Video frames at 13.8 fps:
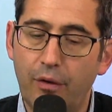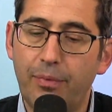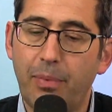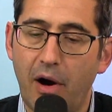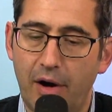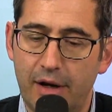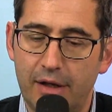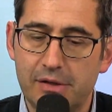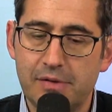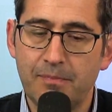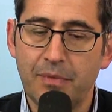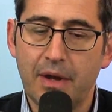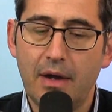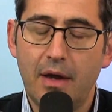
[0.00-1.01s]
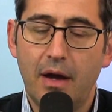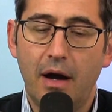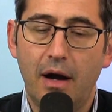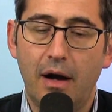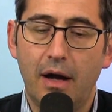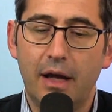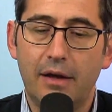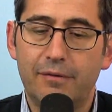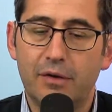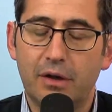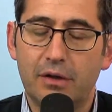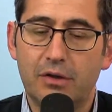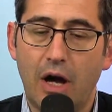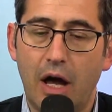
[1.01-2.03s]
parties. If
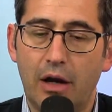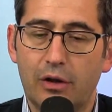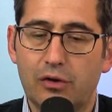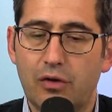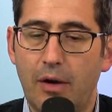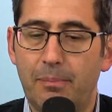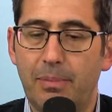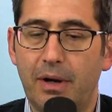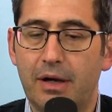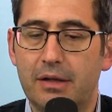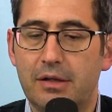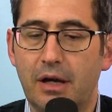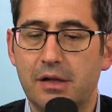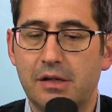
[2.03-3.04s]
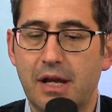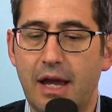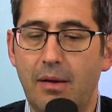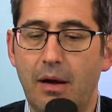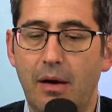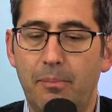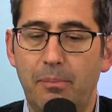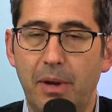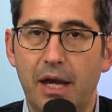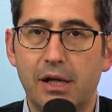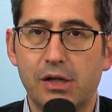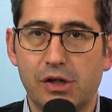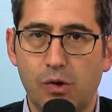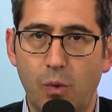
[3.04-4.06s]
Donald Trump does a
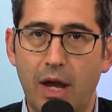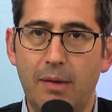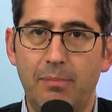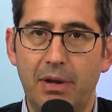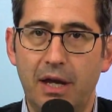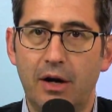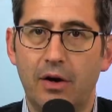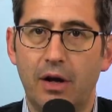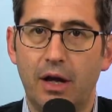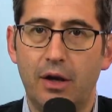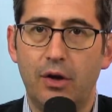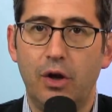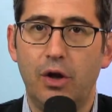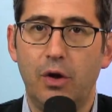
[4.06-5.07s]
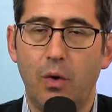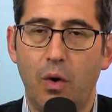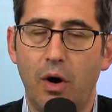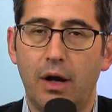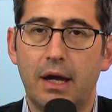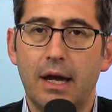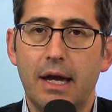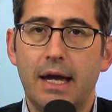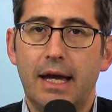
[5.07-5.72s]
big sweep here in New York,